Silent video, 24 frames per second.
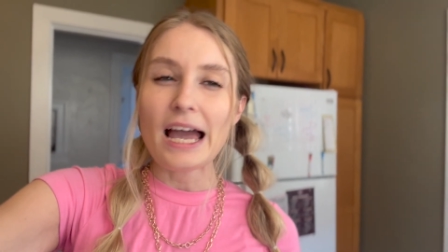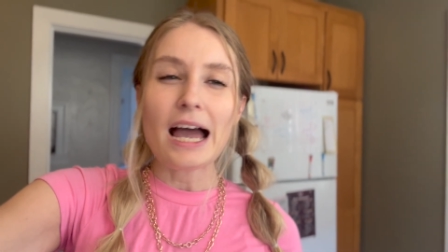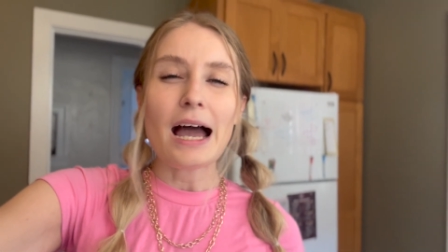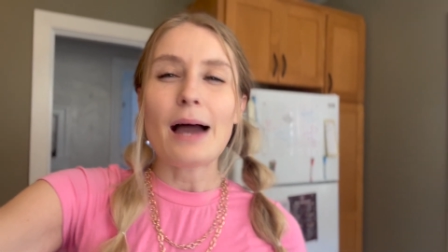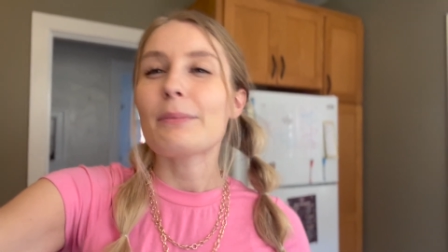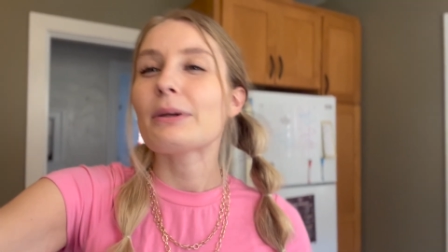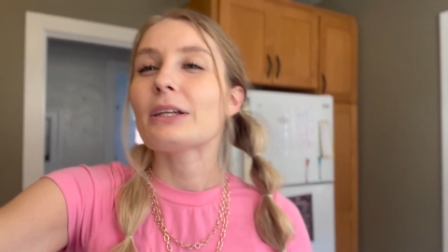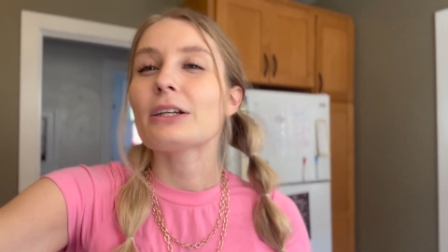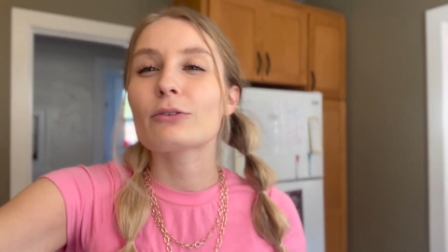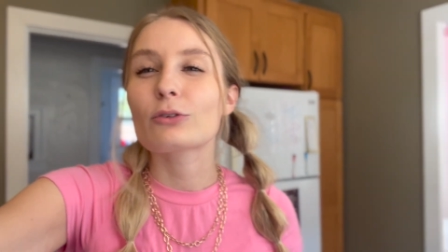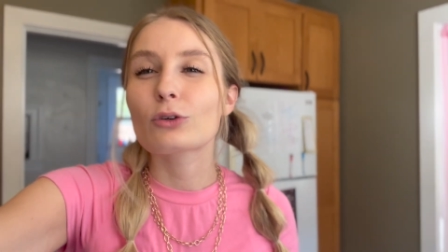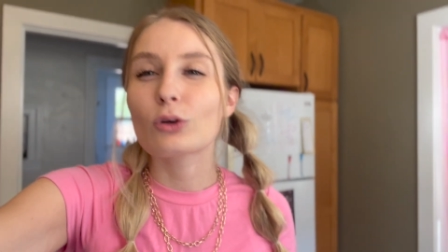I
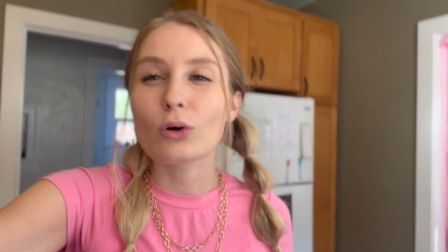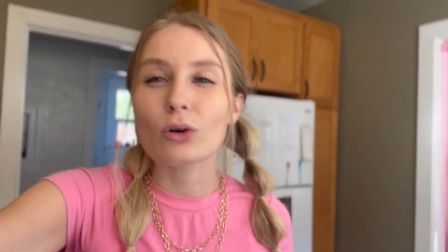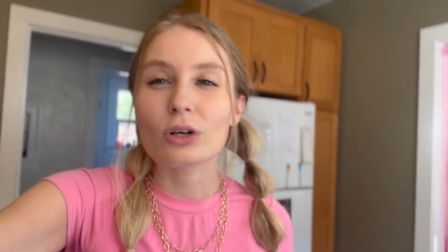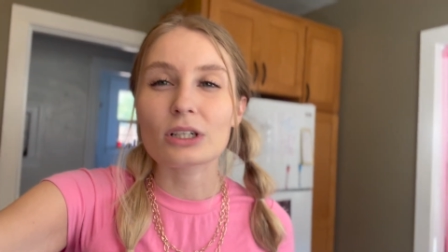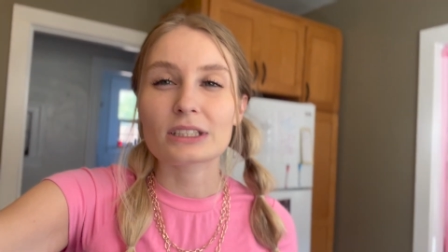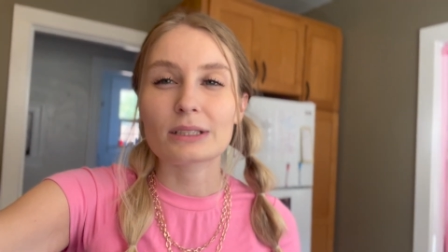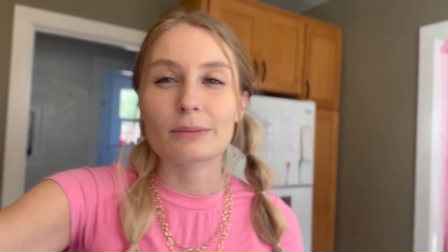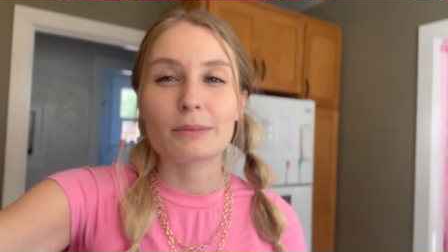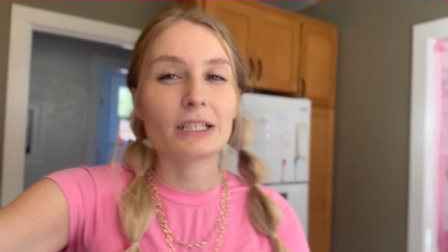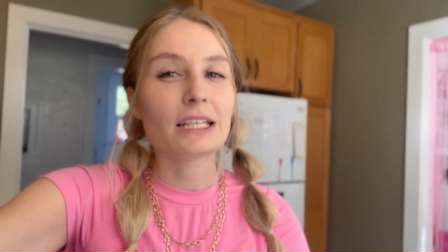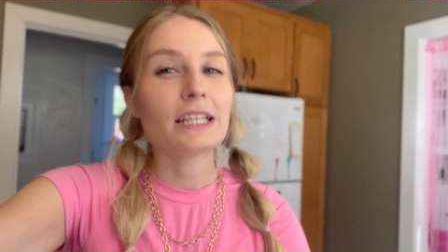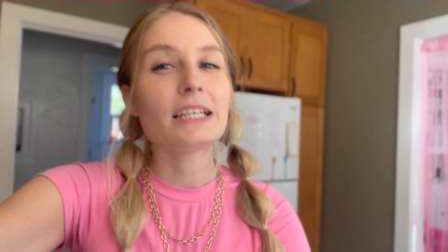mean, of
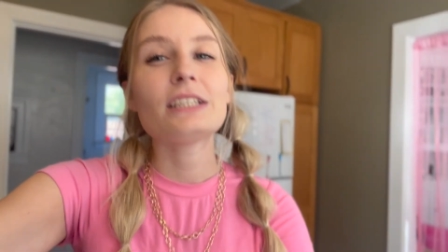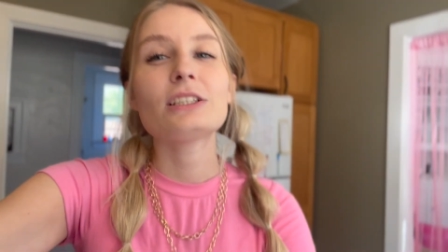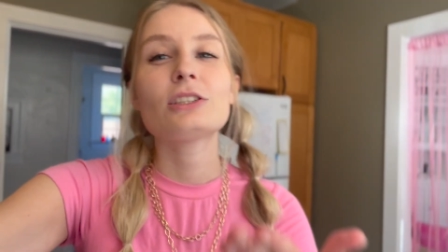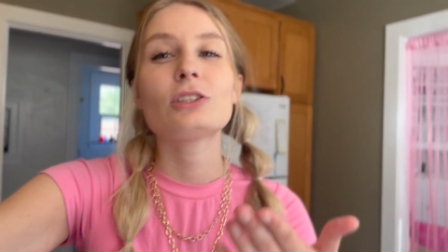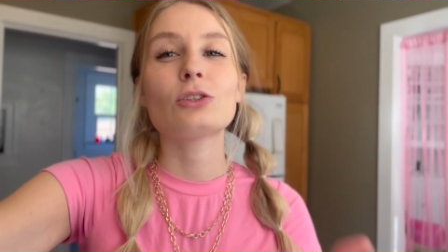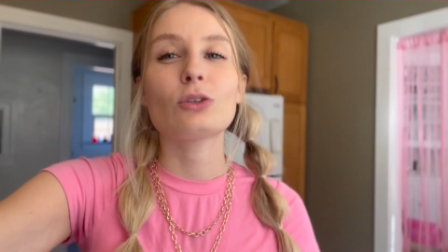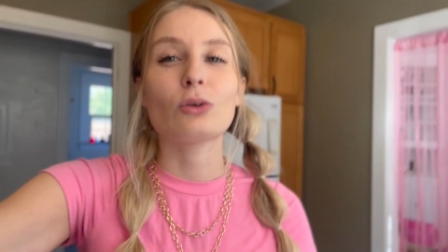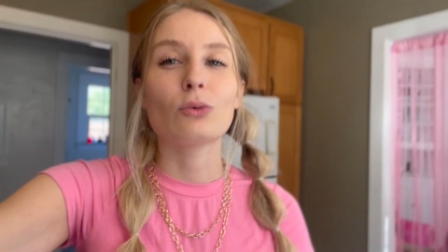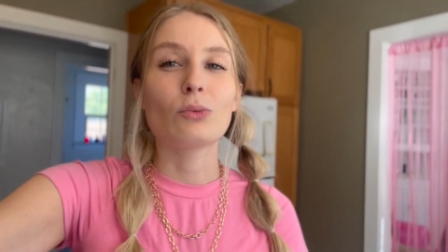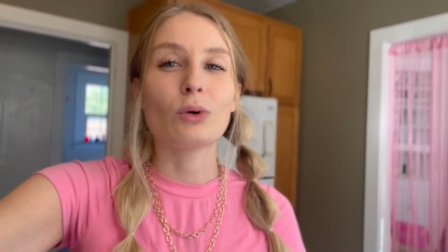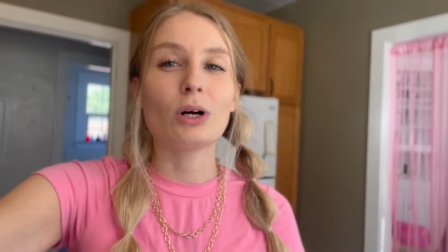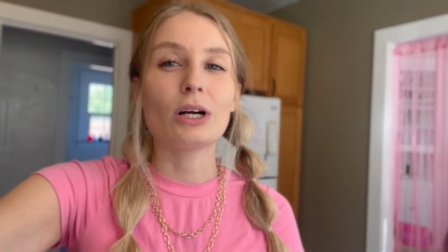course, I mean, he's
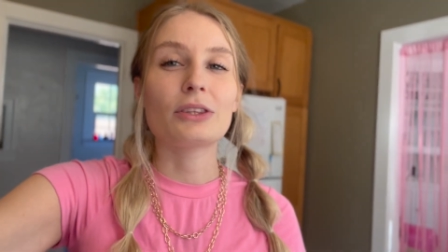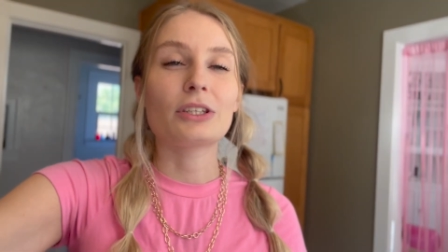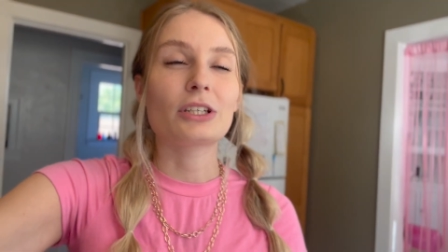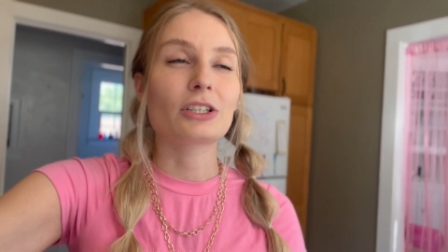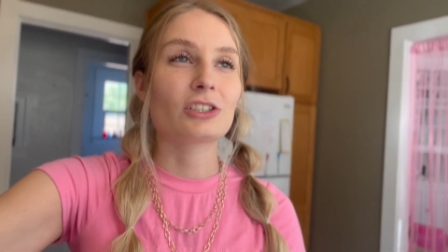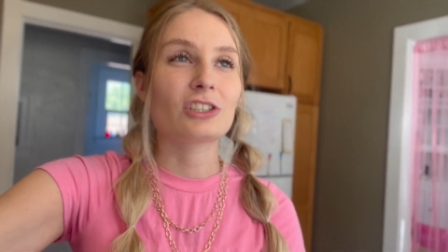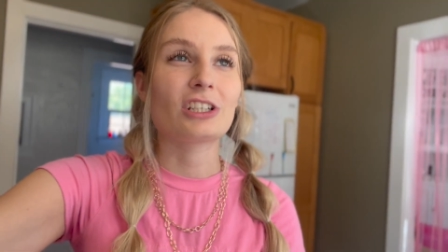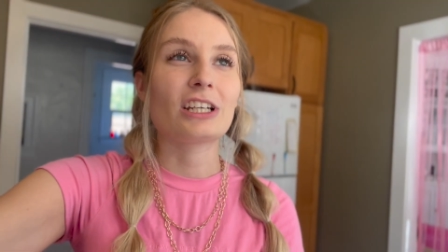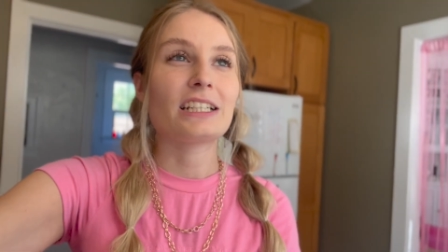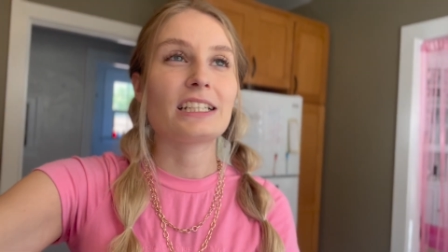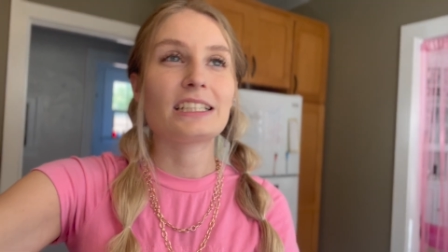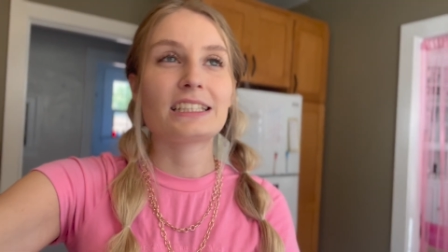the one that
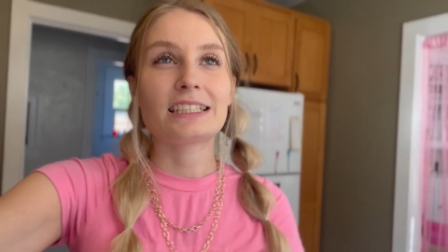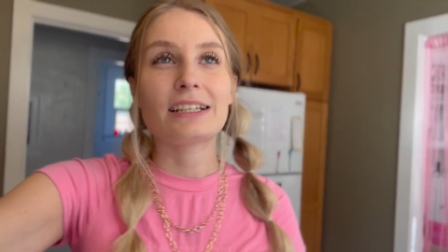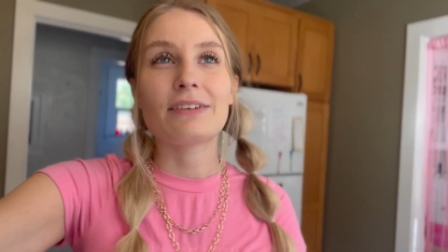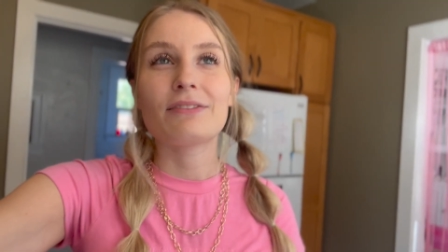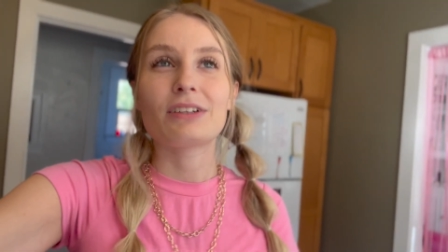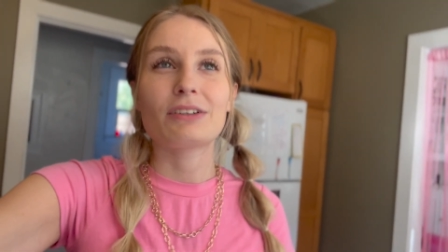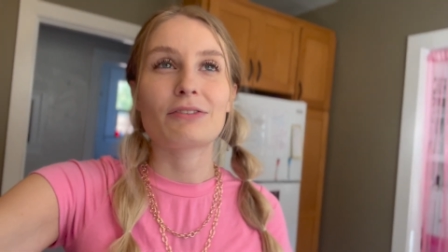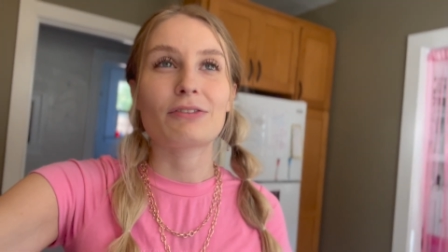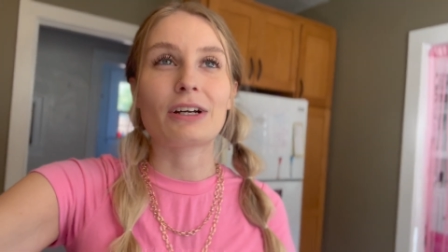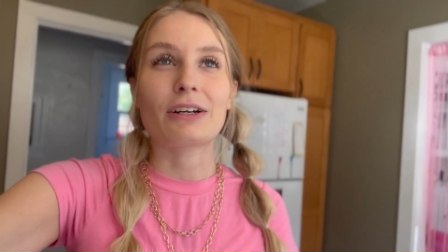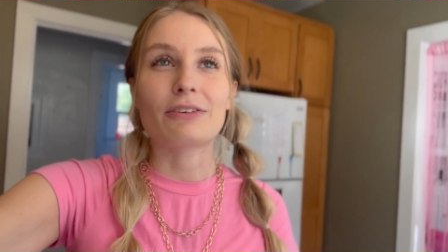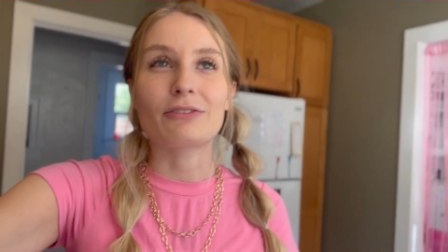created
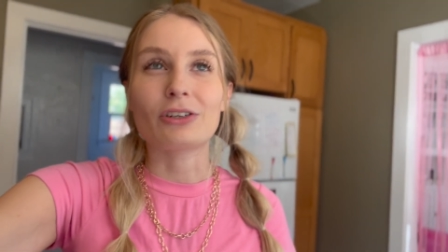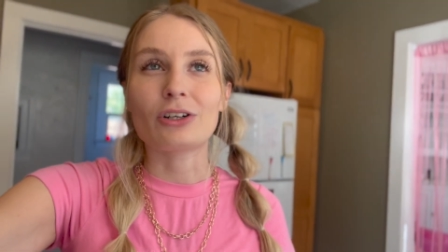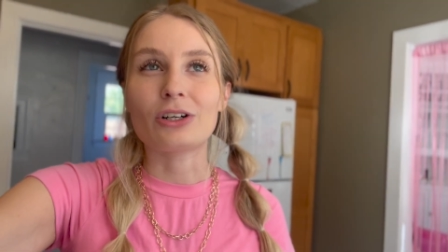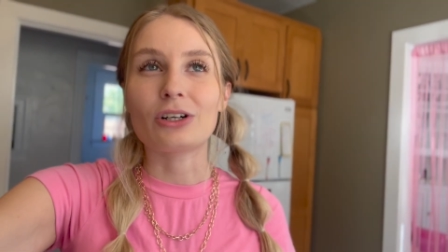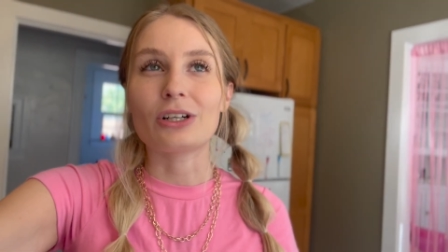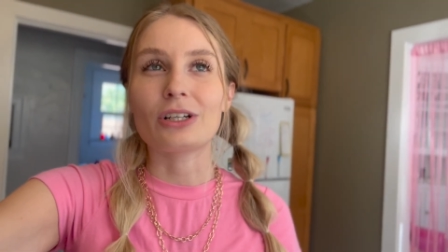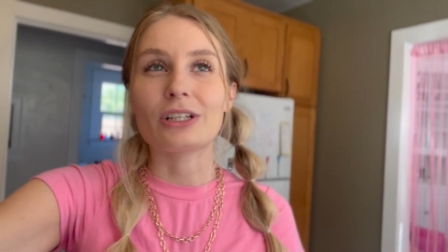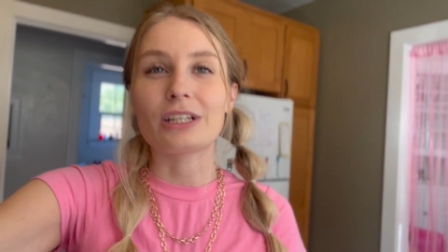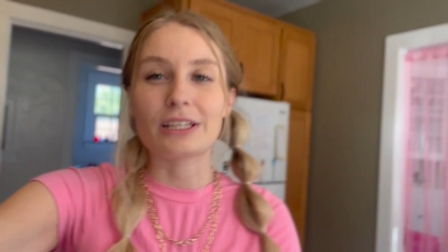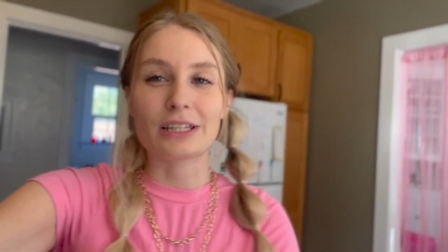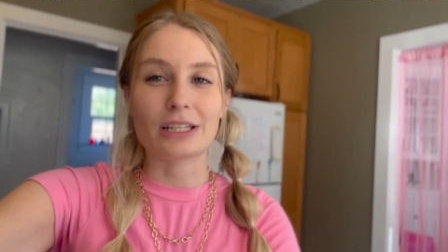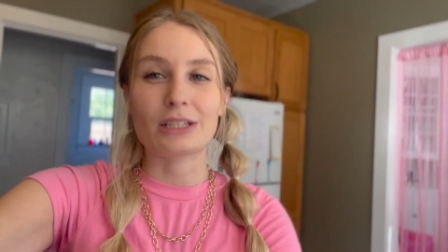75
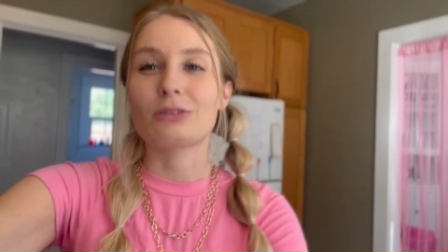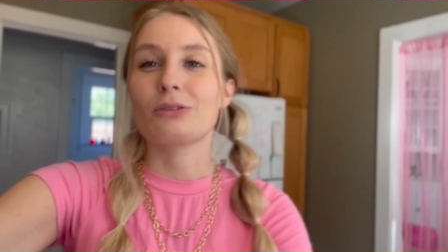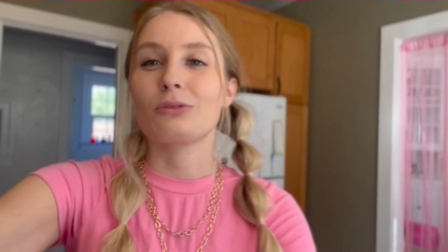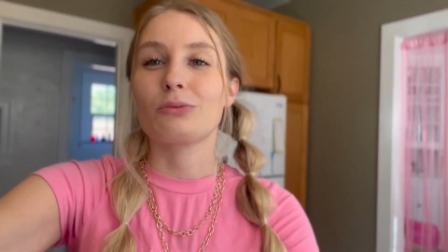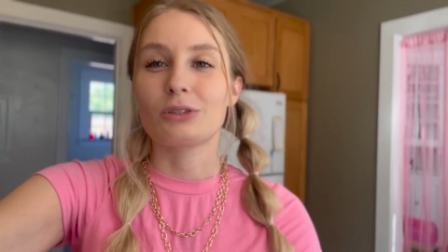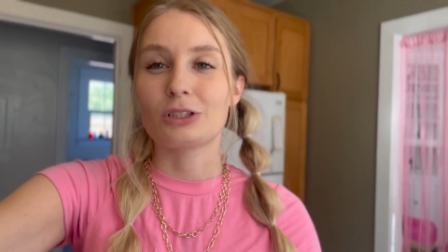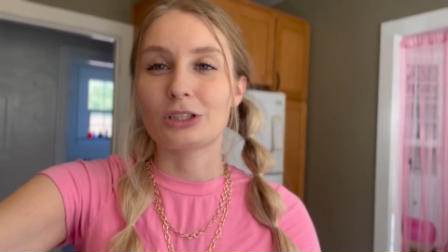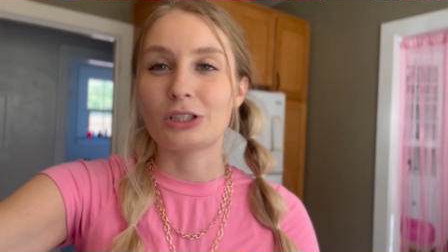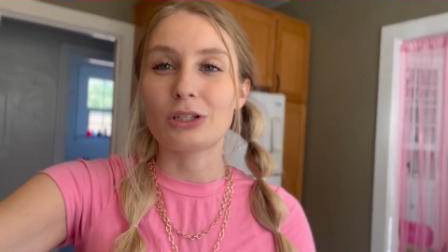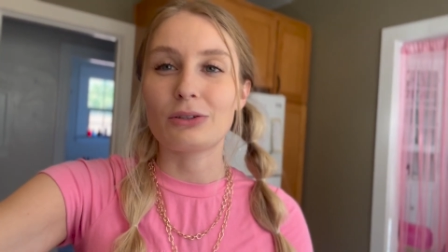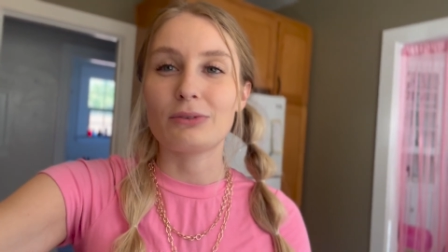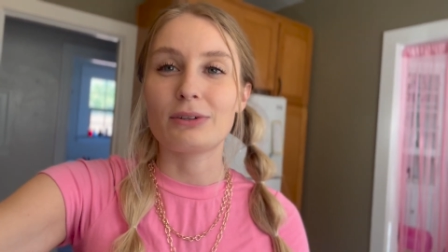Hard and that's what
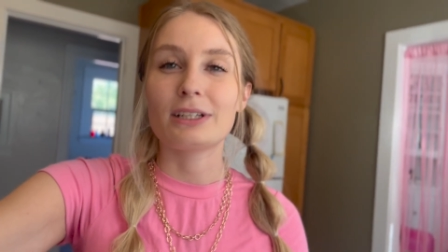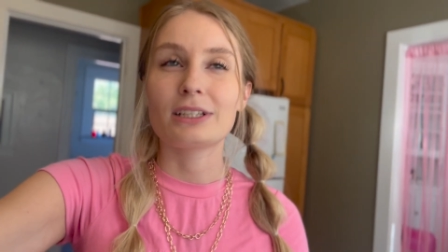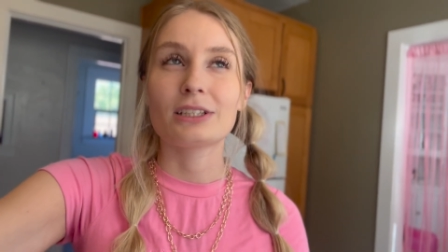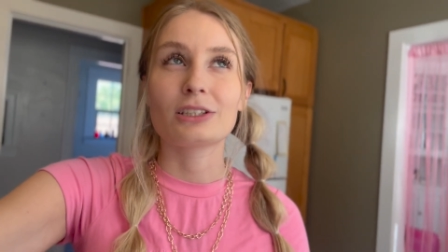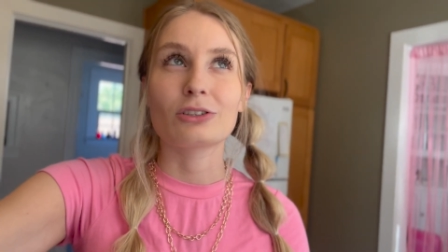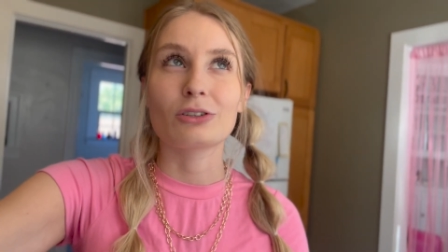we're doing.